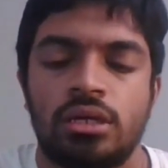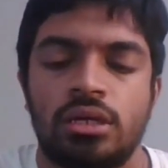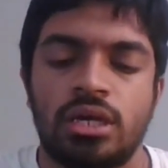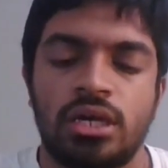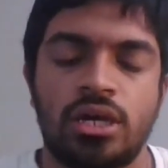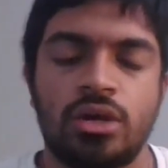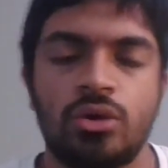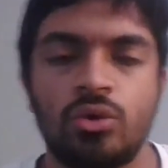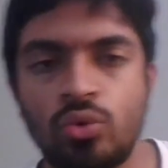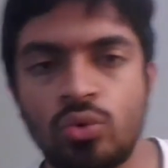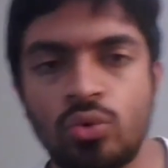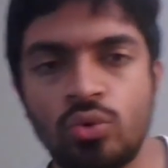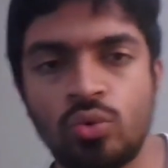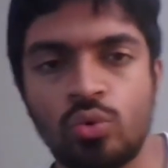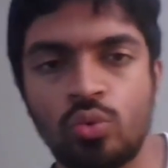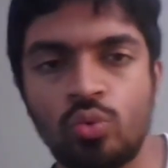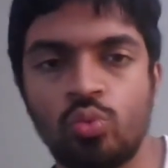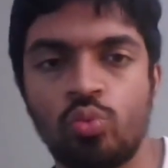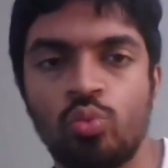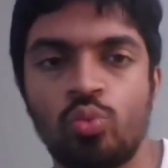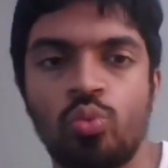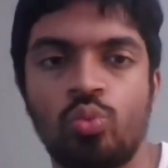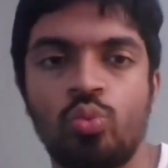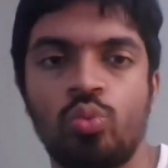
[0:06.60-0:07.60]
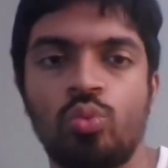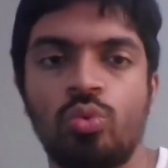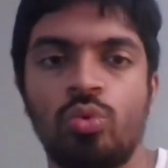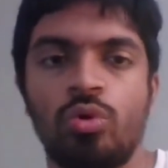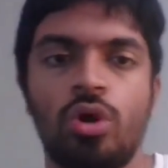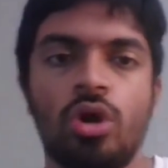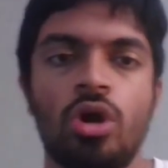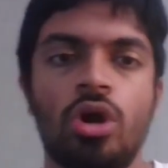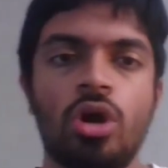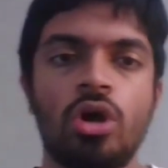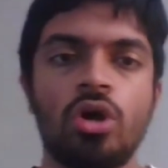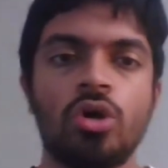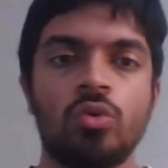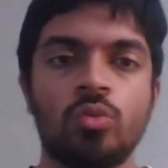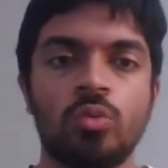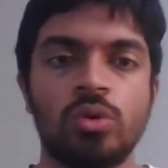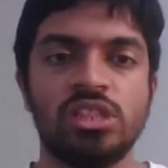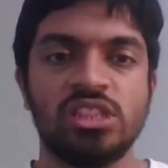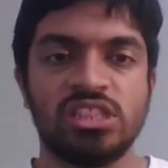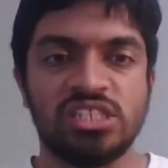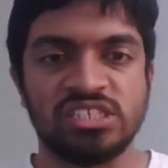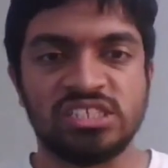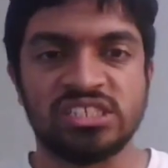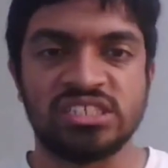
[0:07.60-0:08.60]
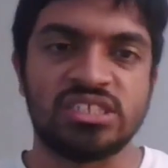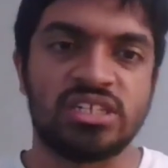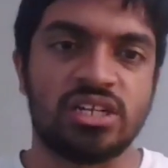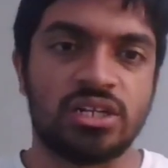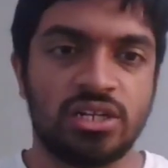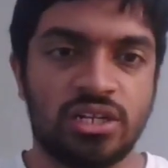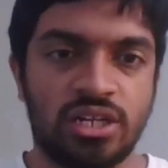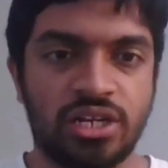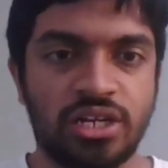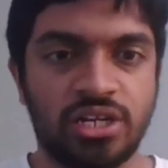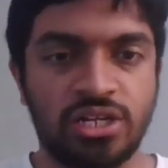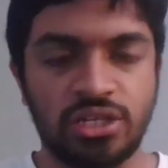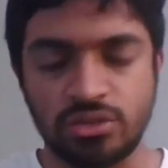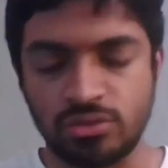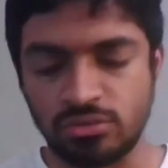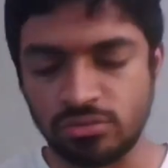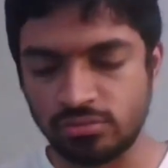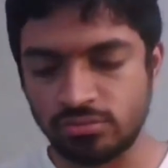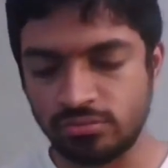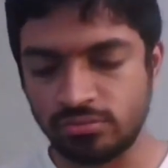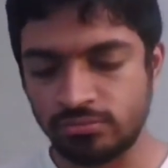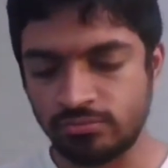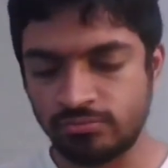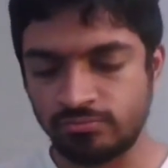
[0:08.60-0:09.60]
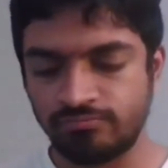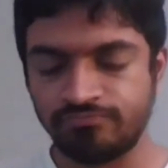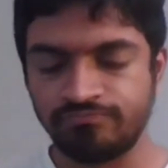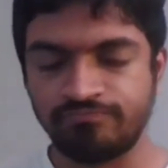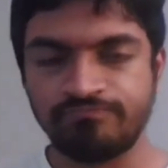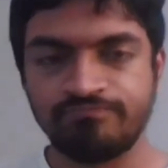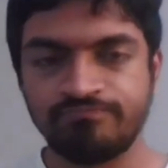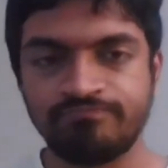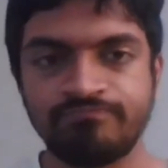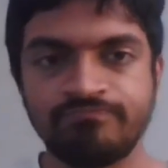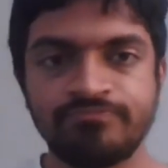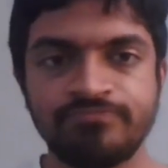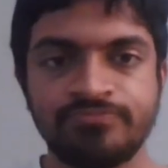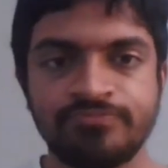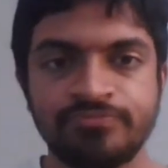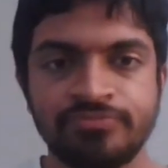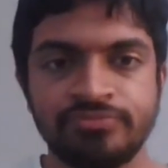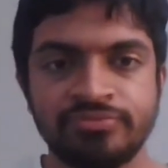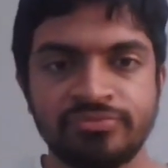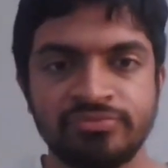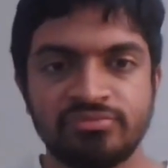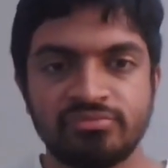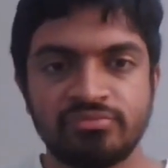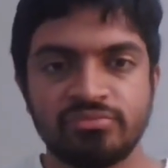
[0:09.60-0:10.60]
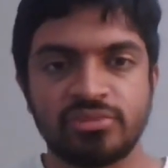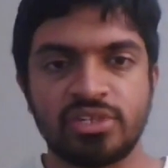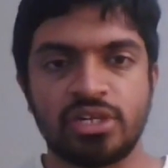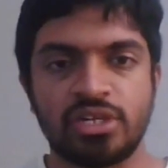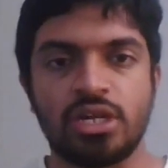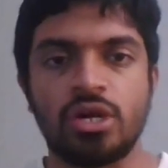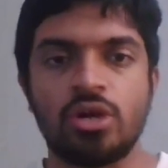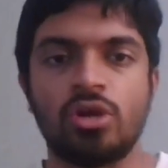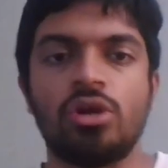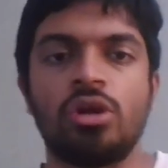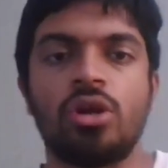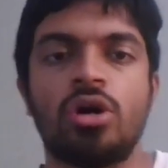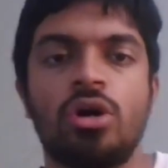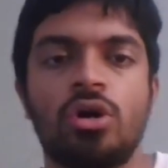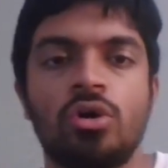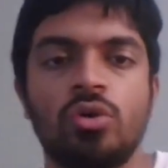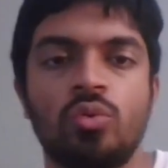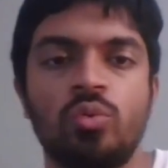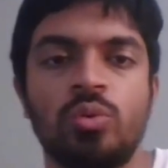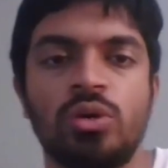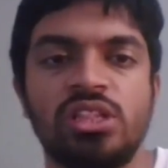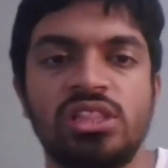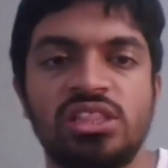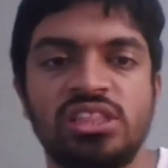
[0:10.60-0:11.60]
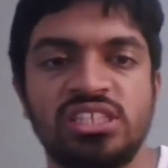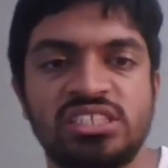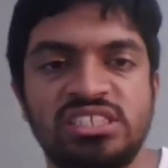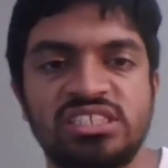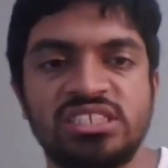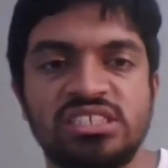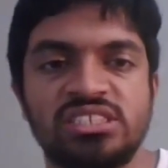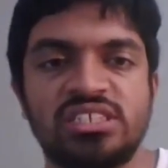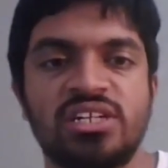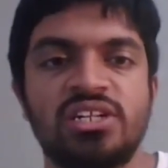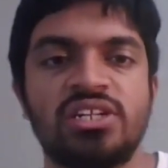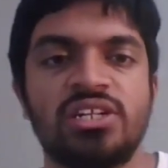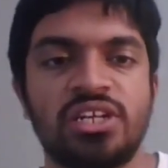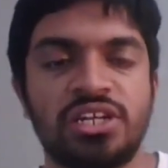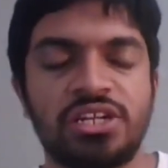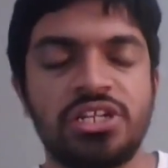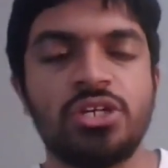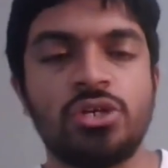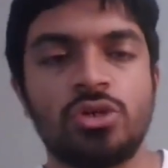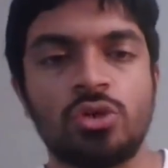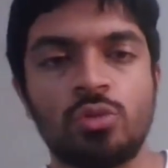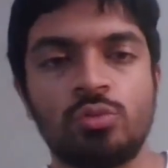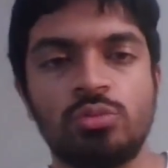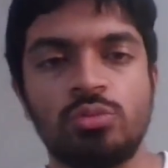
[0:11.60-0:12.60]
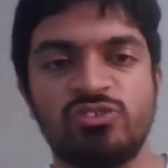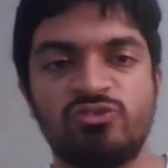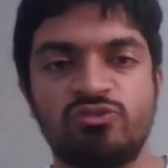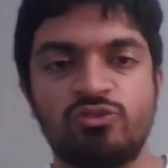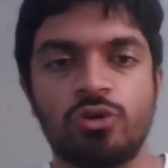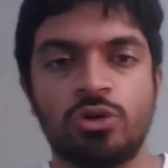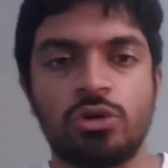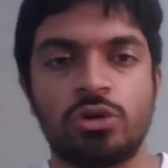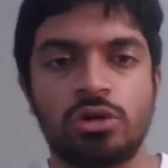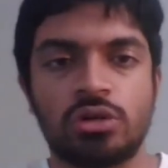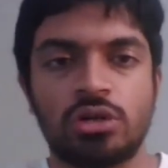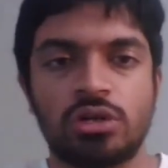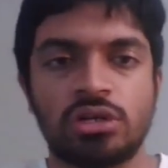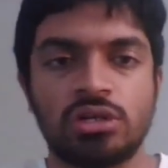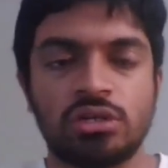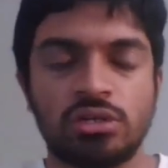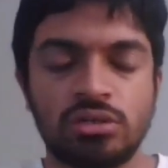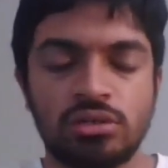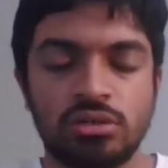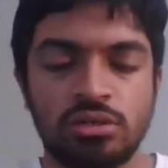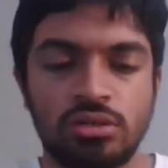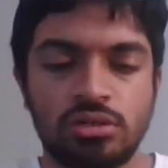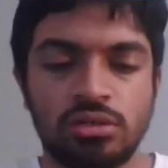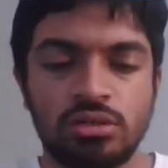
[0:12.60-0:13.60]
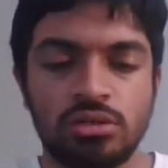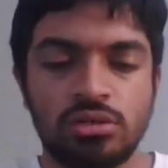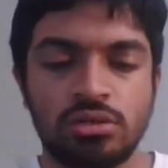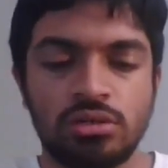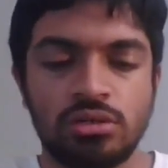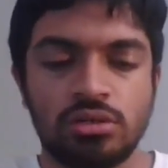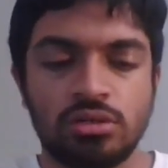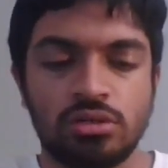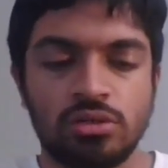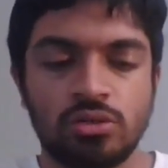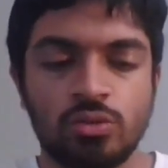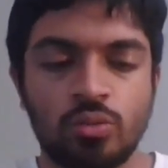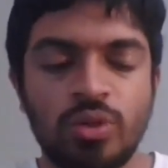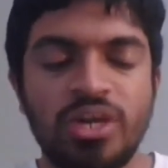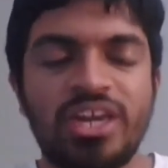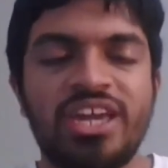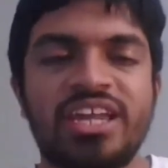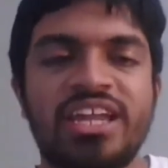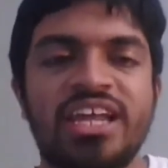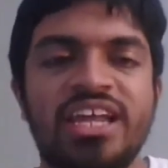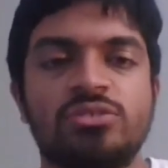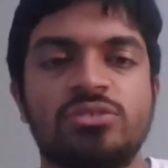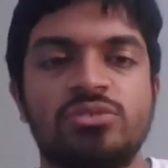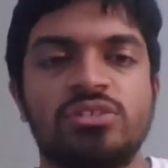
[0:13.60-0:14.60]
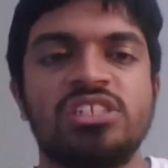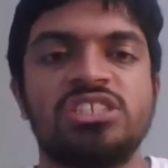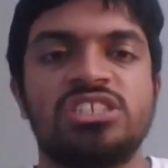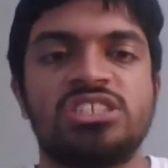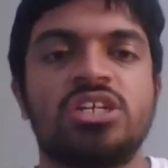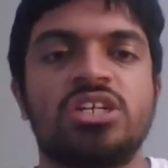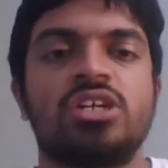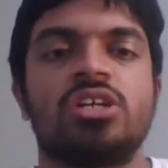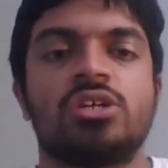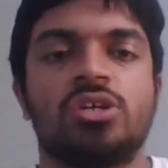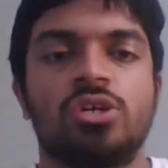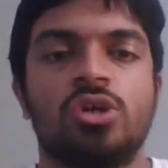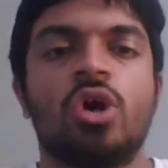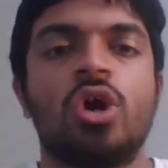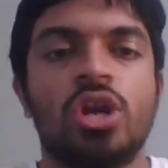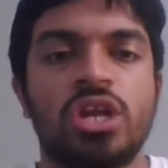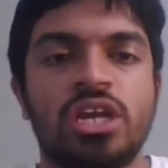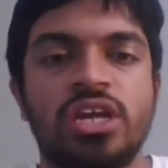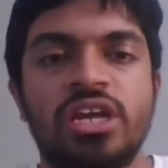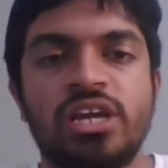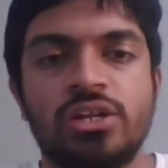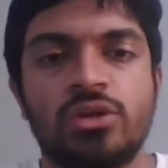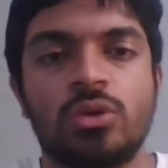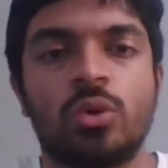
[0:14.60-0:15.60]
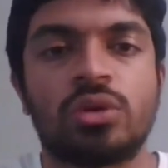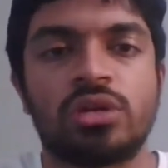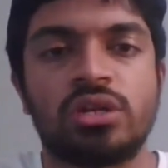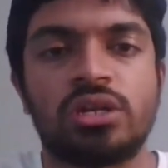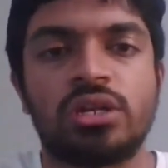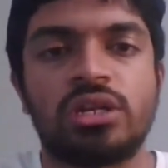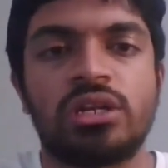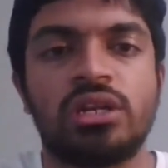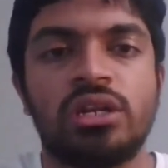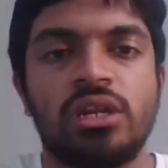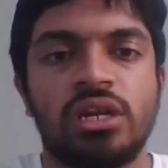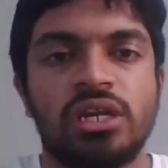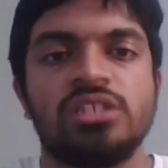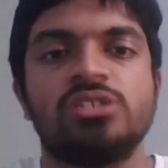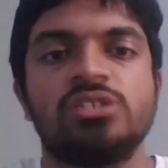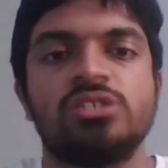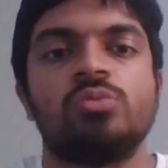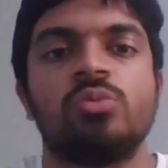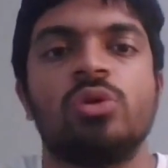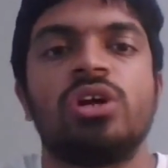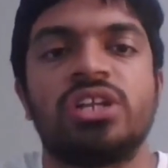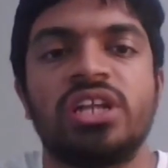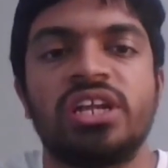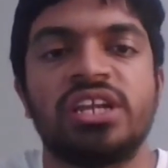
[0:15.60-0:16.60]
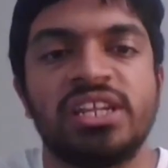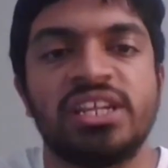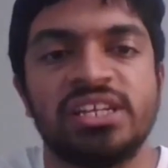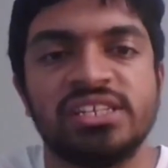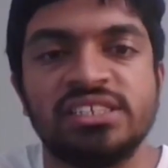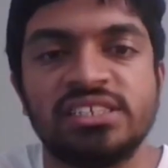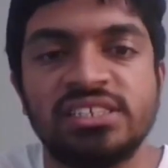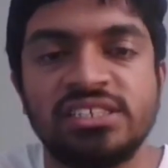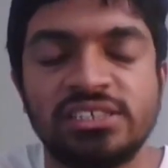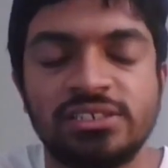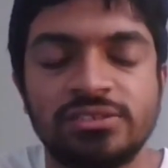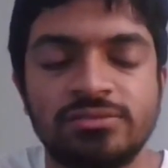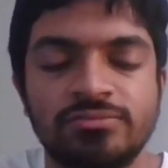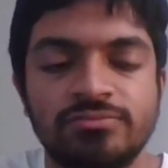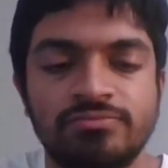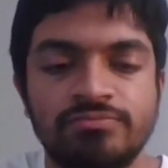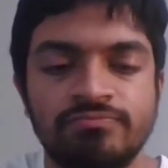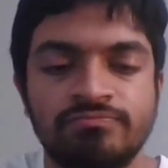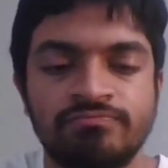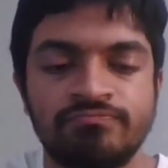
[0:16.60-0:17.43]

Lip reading: How long will this continue? How long will this continue before we can actually start calling it out as what it is?